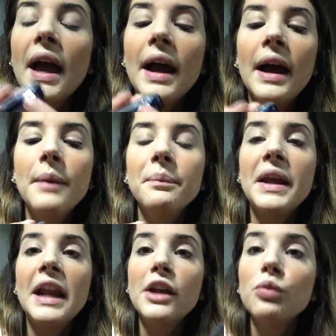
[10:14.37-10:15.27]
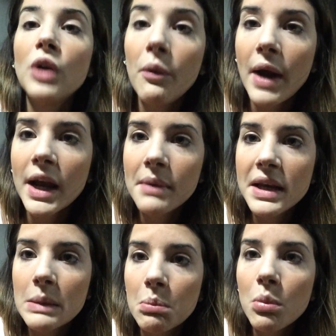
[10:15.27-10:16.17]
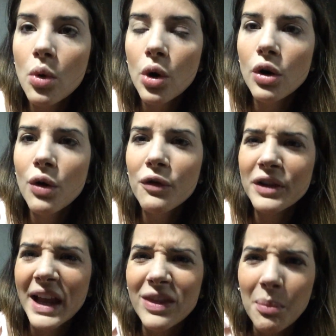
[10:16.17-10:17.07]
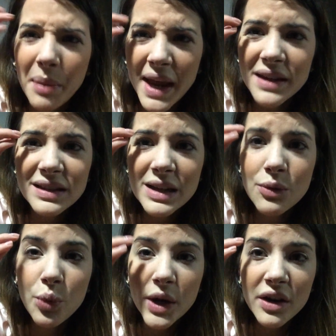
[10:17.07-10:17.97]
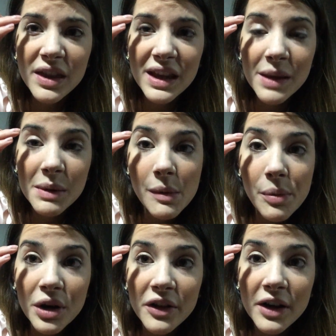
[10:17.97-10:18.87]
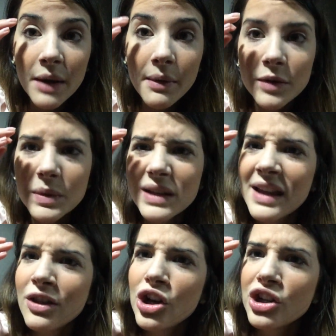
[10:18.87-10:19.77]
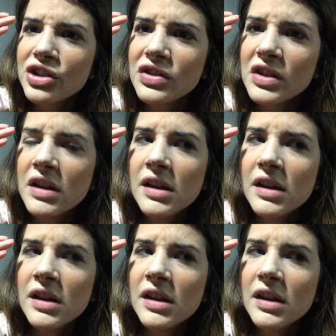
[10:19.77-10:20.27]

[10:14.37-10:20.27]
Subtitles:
And I recommend it more over like the pasty weird thing that people put on their eyebrows, because that looks